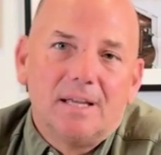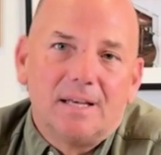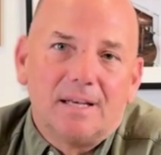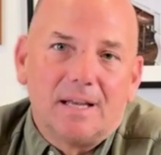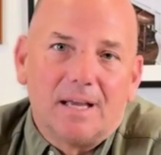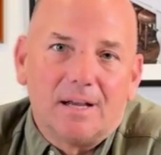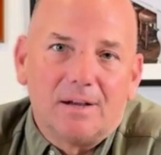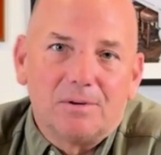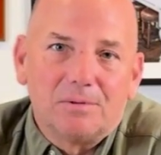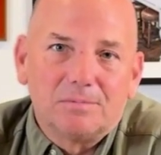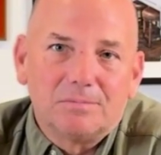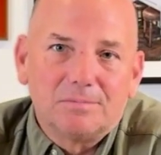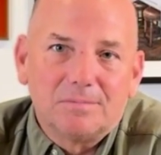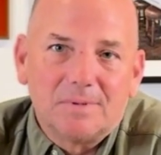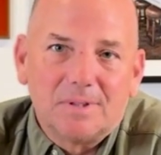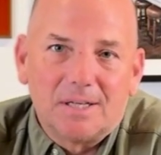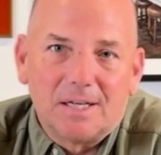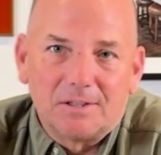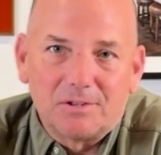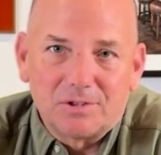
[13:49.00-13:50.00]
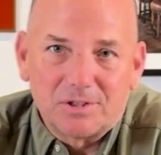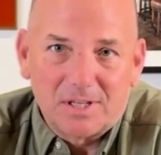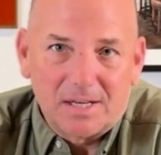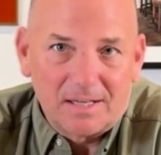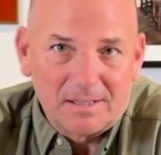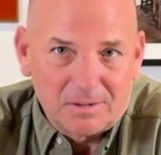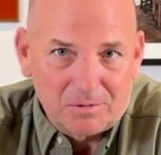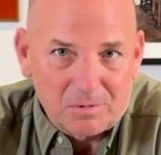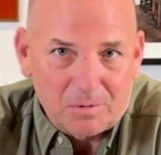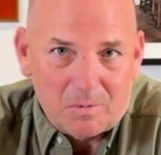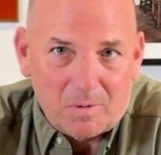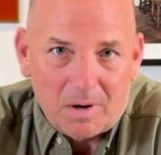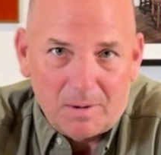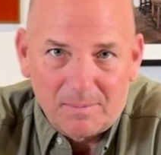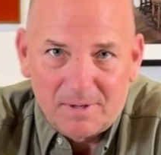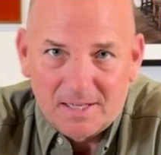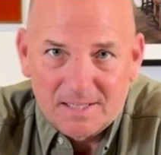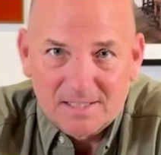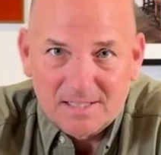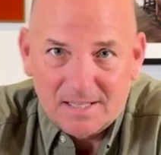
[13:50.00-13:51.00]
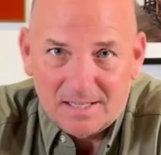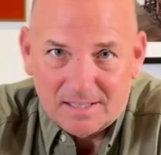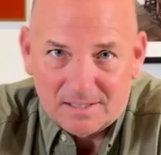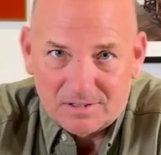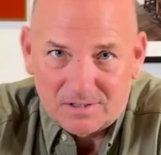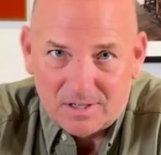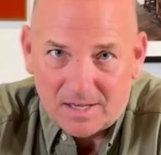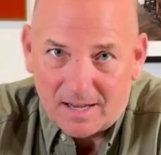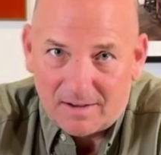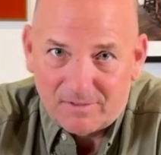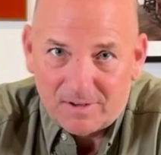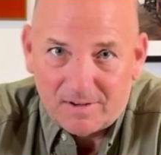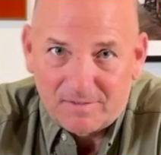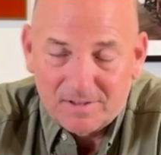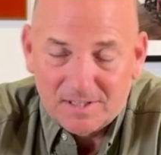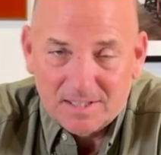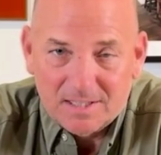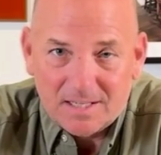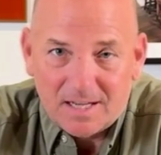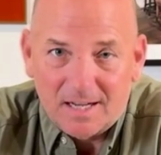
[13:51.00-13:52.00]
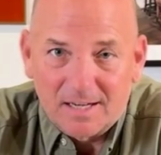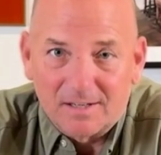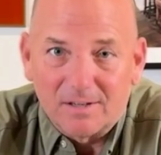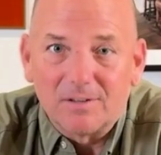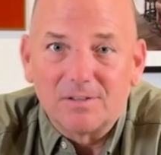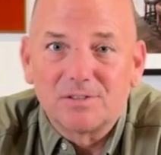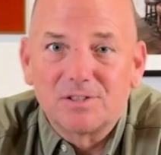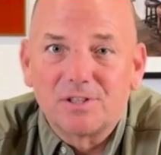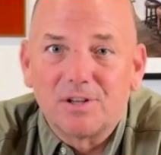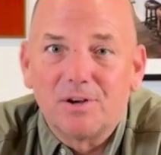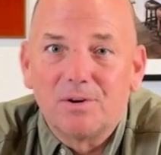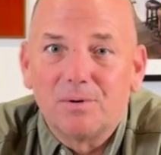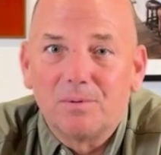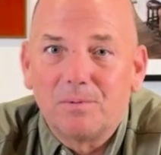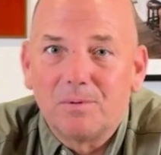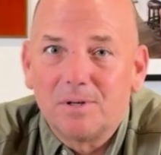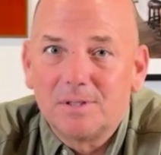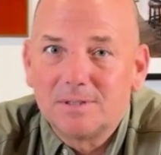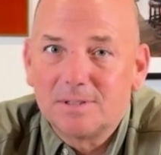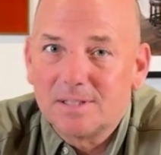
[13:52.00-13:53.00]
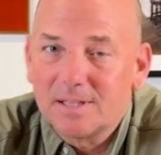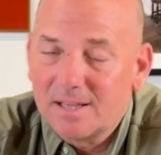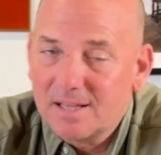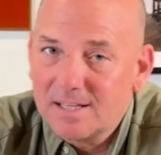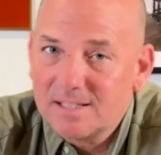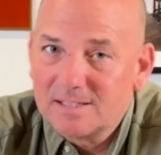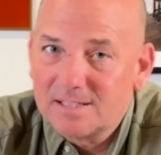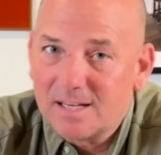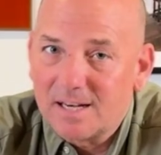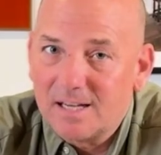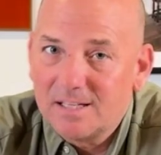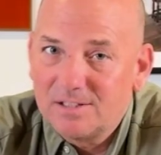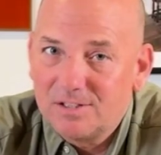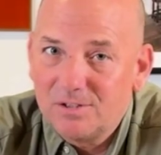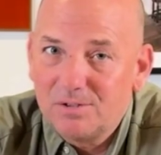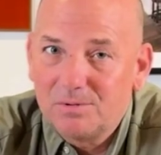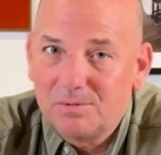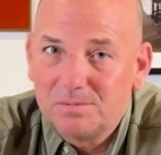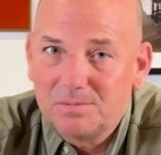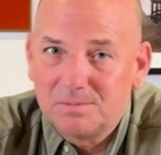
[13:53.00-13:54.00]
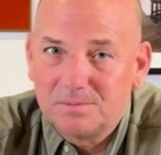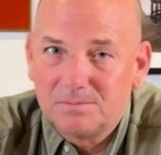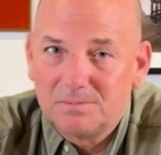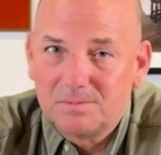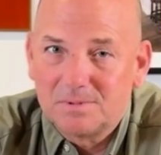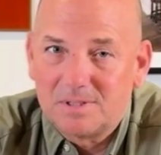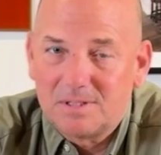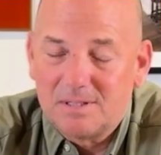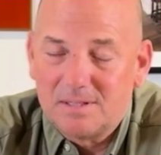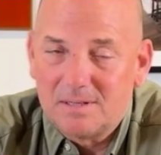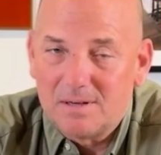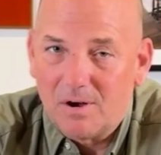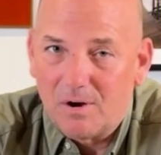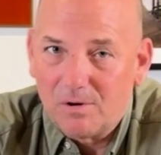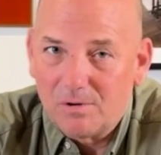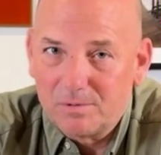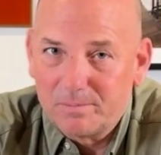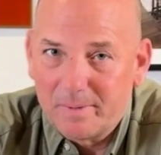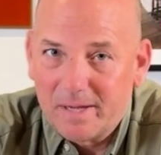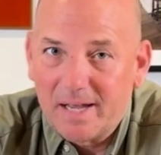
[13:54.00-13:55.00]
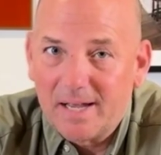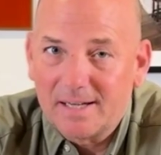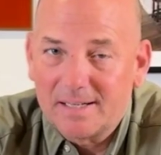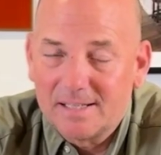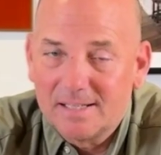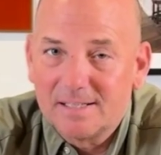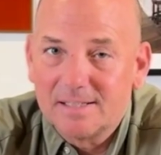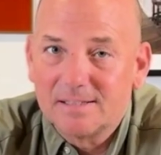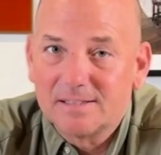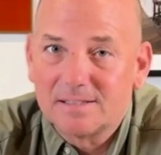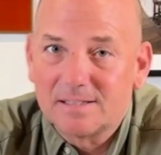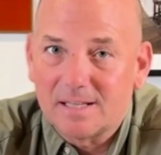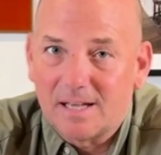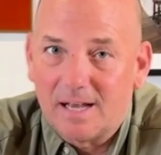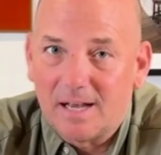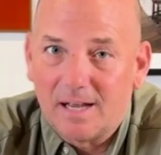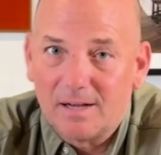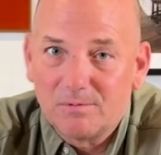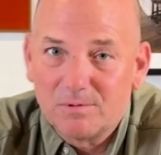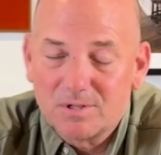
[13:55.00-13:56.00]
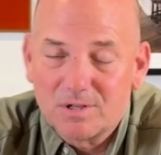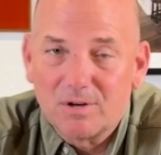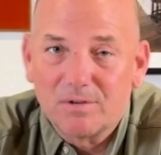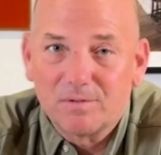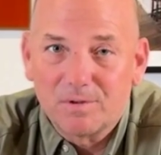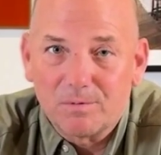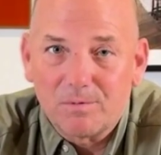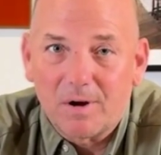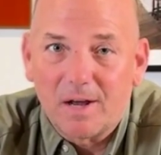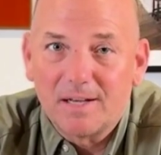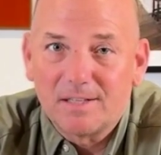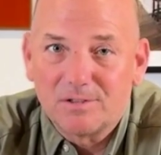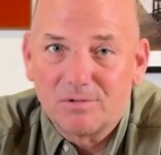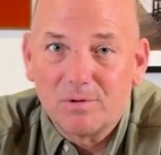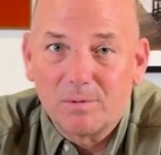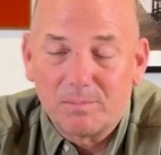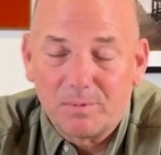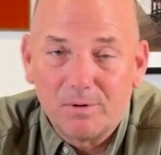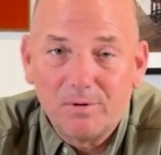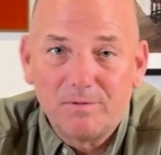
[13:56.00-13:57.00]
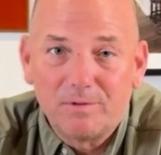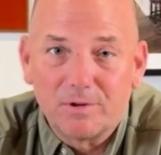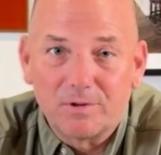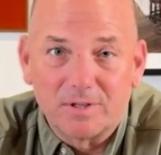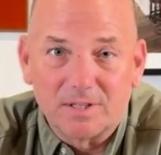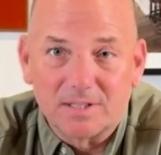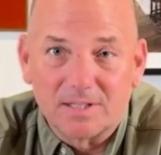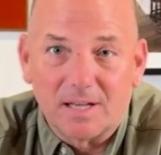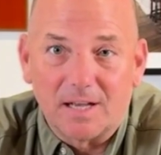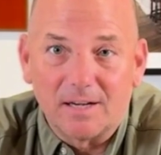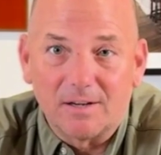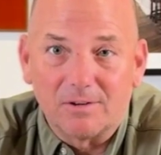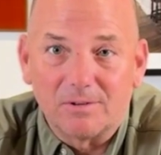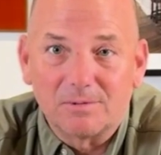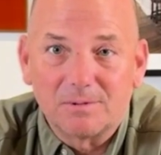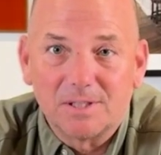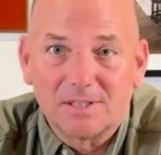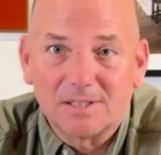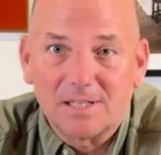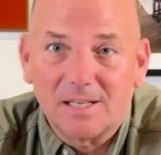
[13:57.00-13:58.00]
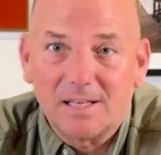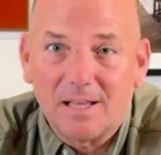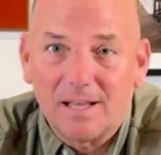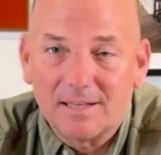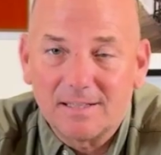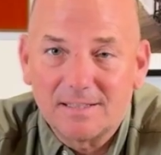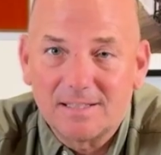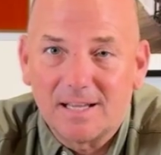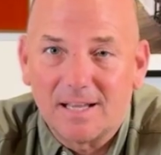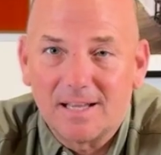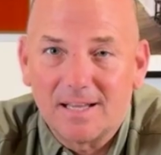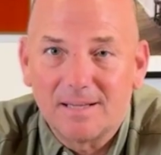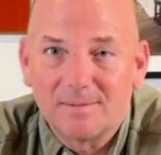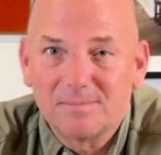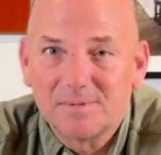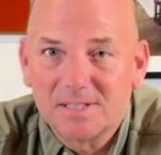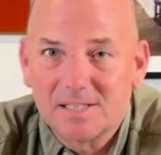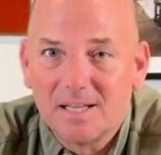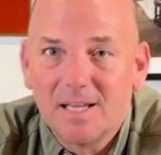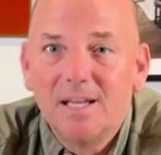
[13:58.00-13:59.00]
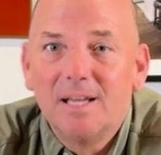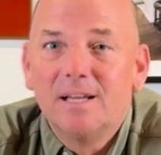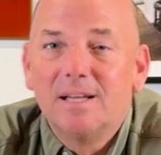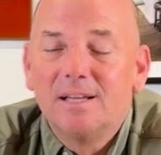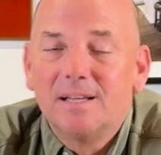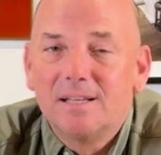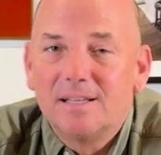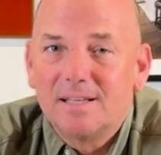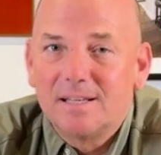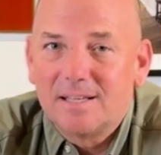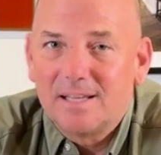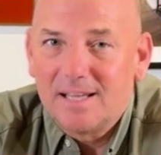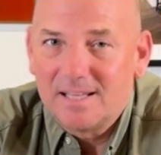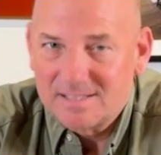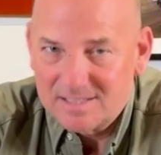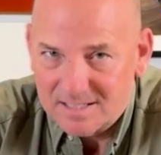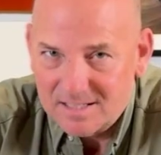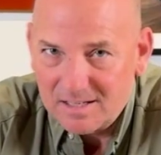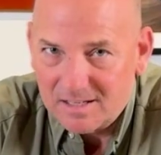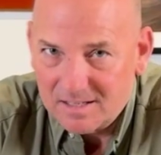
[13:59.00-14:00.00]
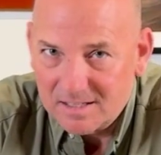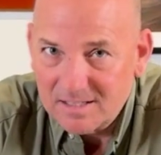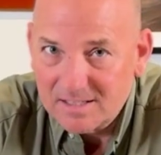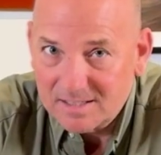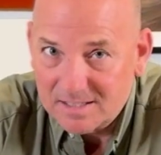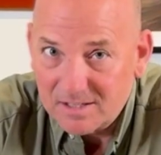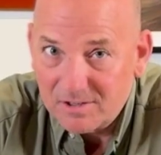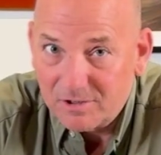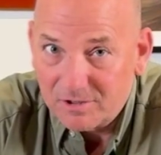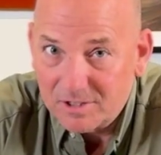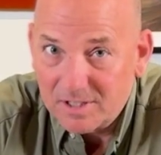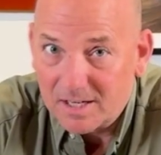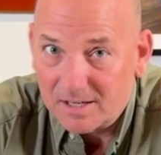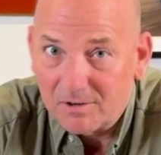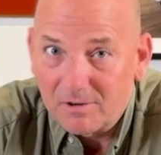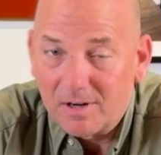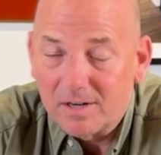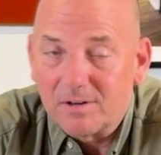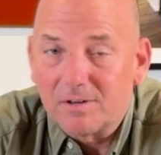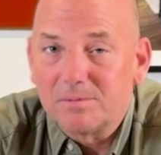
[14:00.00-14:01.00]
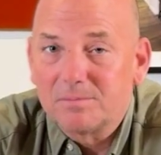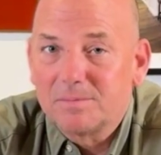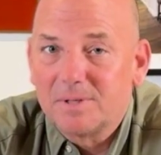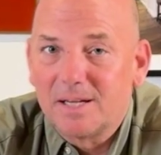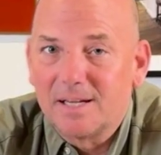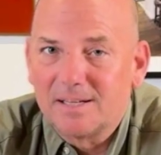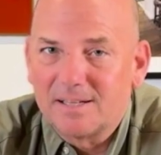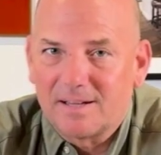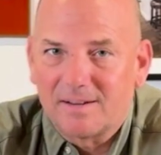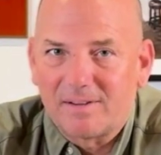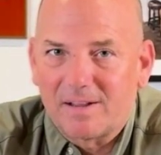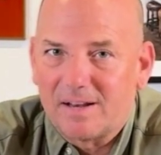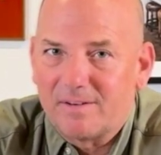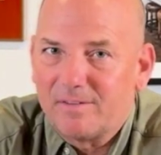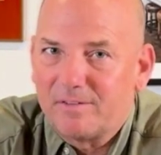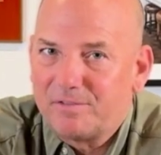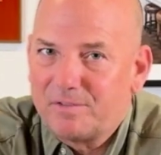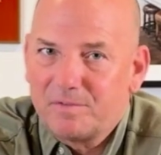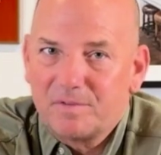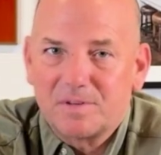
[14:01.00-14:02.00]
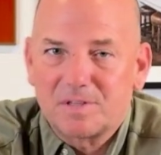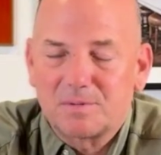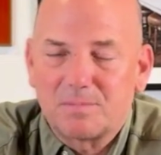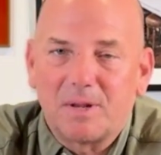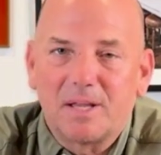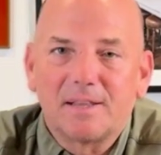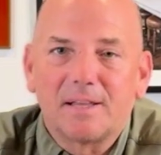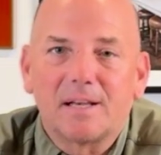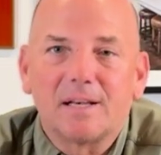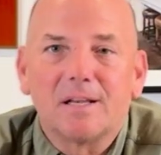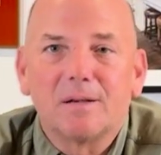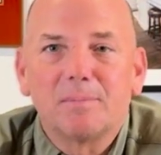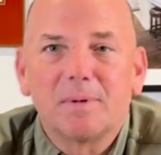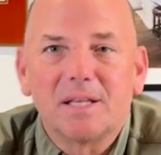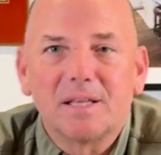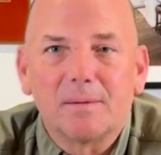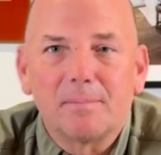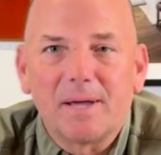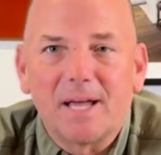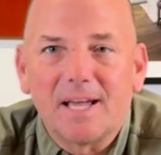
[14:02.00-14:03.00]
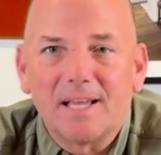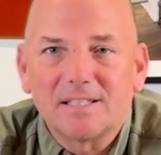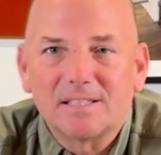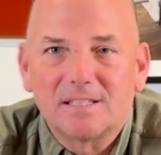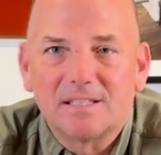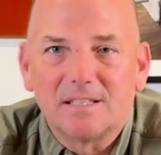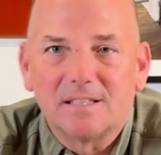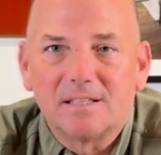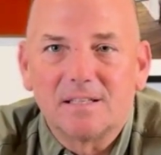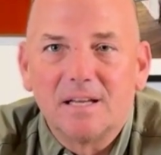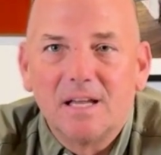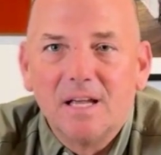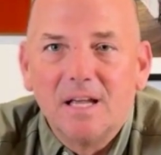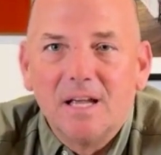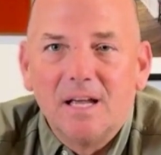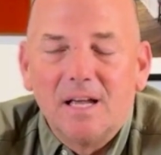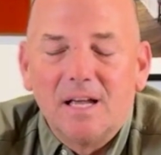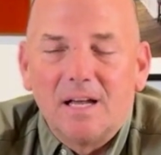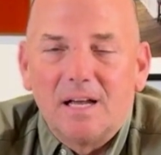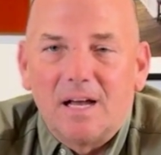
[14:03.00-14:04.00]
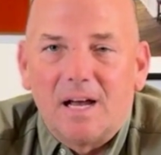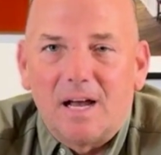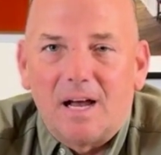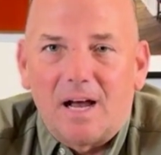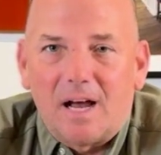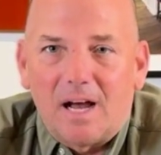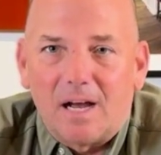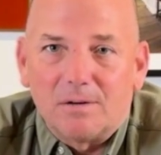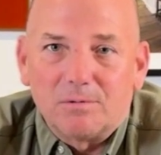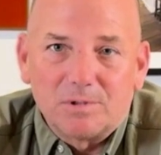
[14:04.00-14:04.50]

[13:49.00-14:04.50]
Now understand the requirement exists. You have to have a designer. So one of the things that I do hold back is I reserve the right to approve your designer, because a lot of times it's still an interior decorator. And I kind of explained that a little bit in the past, and I